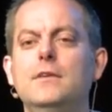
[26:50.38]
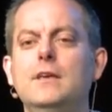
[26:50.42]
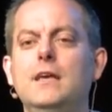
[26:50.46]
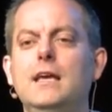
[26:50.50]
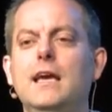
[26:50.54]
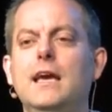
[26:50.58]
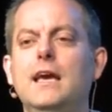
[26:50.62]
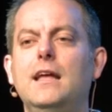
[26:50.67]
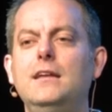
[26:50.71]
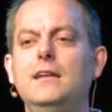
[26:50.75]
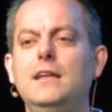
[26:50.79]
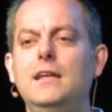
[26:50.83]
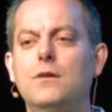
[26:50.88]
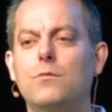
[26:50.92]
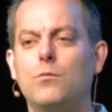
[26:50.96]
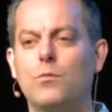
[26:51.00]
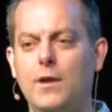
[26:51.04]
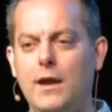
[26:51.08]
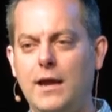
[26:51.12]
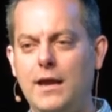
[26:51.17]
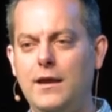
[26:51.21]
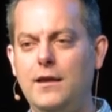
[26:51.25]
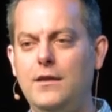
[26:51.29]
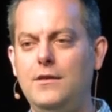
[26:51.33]
and he
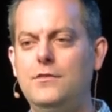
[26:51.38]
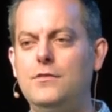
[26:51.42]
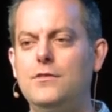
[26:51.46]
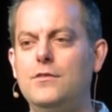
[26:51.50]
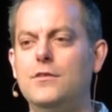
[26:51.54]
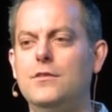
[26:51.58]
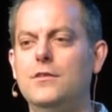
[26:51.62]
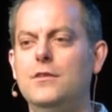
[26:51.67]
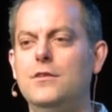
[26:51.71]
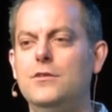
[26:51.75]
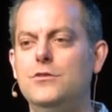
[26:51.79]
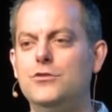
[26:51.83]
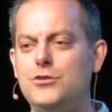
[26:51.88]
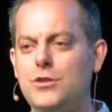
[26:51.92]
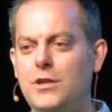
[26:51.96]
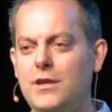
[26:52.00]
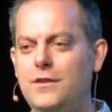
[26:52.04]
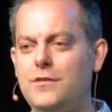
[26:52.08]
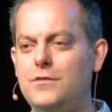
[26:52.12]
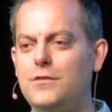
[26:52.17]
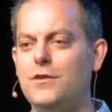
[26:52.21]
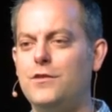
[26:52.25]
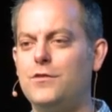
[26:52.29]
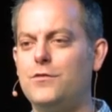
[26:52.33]
raised
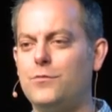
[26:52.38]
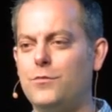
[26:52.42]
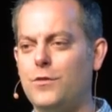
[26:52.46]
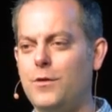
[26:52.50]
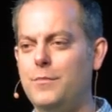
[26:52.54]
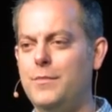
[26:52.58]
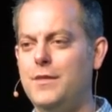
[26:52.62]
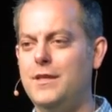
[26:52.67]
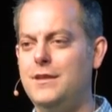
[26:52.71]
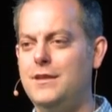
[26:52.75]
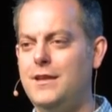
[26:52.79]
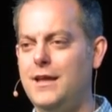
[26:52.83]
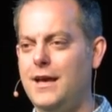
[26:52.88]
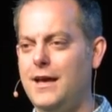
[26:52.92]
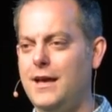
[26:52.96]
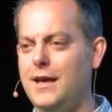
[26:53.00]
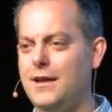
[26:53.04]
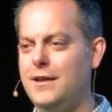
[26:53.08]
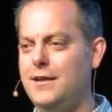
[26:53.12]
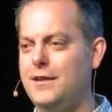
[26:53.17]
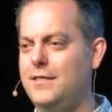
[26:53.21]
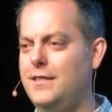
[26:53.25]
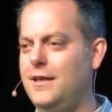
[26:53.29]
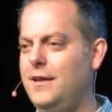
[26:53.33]
Jesus from the
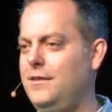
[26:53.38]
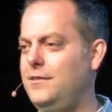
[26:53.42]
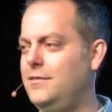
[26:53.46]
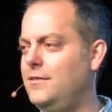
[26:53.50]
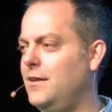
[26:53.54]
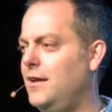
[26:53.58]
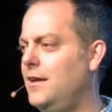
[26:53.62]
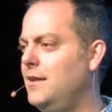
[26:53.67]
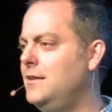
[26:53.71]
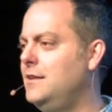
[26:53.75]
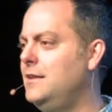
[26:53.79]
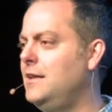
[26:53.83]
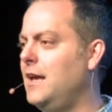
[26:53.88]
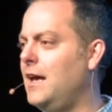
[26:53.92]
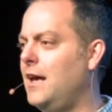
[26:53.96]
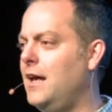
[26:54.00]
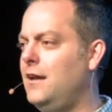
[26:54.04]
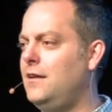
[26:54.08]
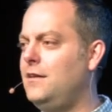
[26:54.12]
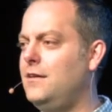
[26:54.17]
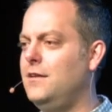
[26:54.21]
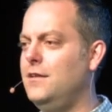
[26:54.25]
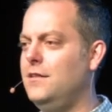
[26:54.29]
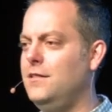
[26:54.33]
dead, they said,
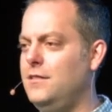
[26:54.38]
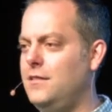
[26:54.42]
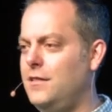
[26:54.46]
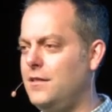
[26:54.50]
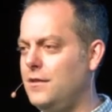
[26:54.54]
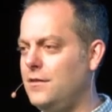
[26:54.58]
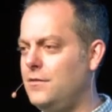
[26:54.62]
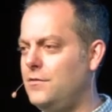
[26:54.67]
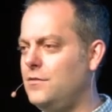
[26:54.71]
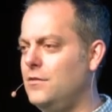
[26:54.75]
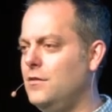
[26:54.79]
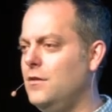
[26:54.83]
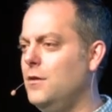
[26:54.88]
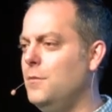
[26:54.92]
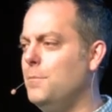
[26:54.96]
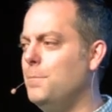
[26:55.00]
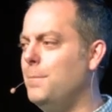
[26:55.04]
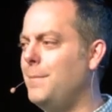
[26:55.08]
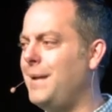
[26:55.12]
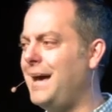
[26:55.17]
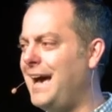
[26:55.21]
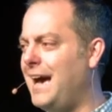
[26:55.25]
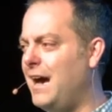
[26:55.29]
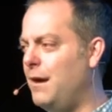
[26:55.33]
get this
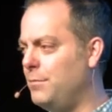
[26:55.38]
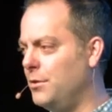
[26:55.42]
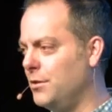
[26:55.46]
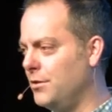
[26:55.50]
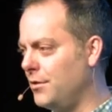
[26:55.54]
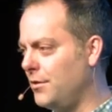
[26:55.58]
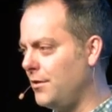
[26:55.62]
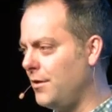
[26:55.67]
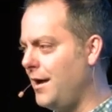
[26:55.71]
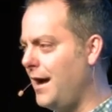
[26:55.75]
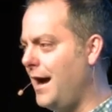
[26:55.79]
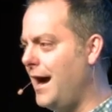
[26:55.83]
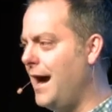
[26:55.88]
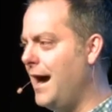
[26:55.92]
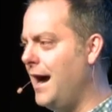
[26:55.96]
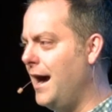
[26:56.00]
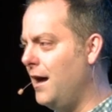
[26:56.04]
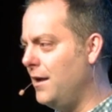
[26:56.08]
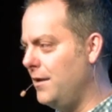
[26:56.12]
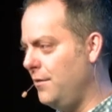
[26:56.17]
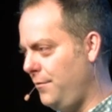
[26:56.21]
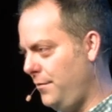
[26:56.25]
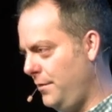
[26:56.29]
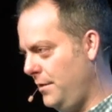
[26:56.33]
babbler
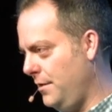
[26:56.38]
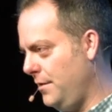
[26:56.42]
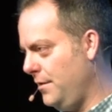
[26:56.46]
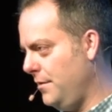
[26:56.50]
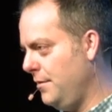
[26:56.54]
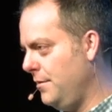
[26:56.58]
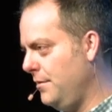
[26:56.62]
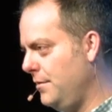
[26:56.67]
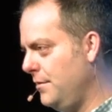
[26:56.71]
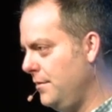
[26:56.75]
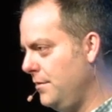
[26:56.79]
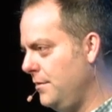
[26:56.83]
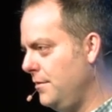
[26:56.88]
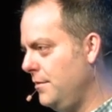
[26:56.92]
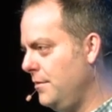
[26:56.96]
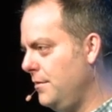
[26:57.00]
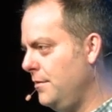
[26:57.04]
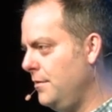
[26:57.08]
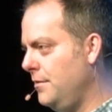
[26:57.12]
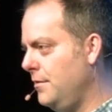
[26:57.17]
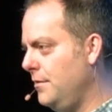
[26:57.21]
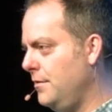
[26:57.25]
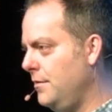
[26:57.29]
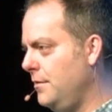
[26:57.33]
out of here.
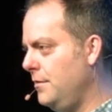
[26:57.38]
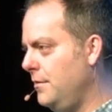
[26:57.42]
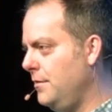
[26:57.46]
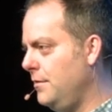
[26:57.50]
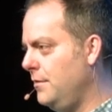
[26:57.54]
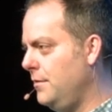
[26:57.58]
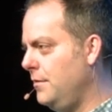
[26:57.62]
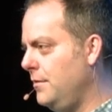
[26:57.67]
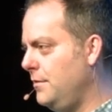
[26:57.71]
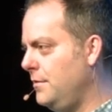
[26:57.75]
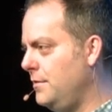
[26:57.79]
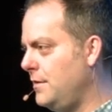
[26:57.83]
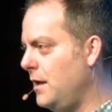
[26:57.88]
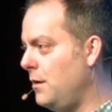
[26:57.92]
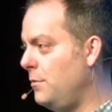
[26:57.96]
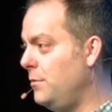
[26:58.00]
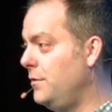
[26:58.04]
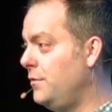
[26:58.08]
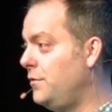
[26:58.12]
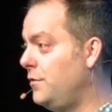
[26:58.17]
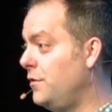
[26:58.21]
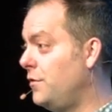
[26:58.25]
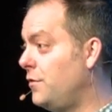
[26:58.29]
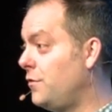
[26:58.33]
That
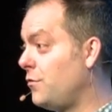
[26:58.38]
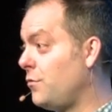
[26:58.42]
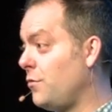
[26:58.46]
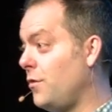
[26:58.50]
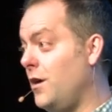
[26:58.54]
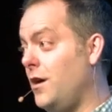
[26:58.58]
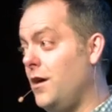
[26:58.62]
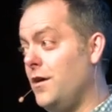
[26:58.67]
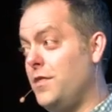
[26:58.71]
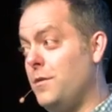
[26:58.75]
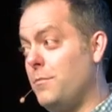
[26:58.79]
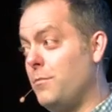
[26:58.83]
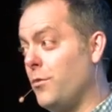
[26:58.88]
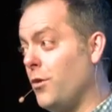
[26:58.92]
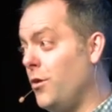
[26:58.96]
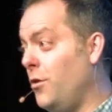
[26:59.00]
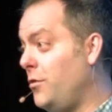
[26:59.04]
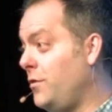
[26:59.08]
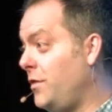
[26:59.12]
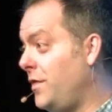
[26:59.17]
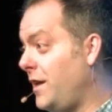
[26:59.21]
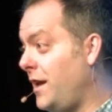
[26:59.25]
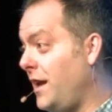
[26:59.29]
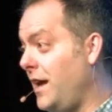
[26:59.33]
was the straw that
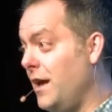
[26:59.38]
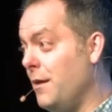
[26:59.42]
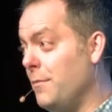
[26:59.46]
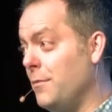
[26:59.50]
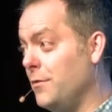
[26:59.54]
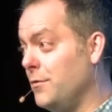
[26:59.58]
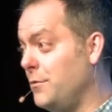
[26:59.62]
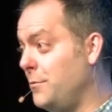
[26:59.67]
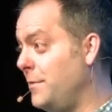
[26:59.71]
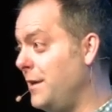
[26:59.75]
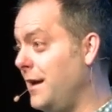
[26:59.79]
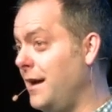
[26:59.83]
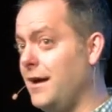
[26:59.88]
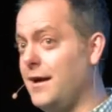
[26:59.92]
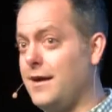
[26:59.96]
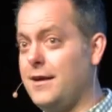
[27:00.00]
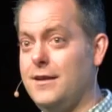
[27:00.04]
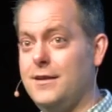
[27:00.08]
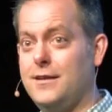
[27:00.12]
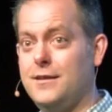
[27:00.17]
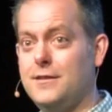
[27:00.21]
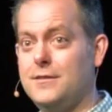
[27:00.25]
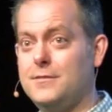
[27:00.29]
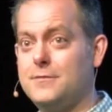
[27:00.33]
broke the camel's
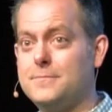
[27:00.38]
back.